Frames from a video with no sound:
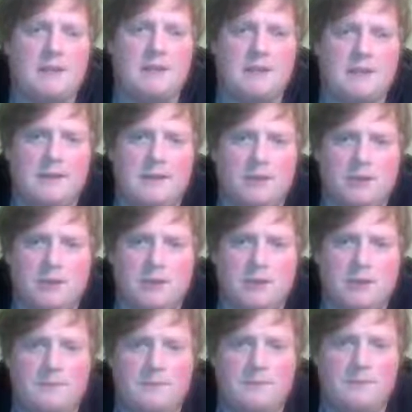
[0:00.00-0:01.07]
then I just
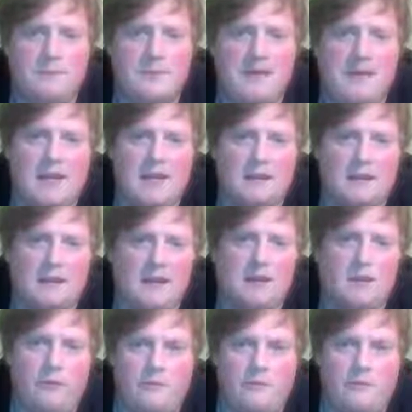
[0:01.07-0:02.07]
take here.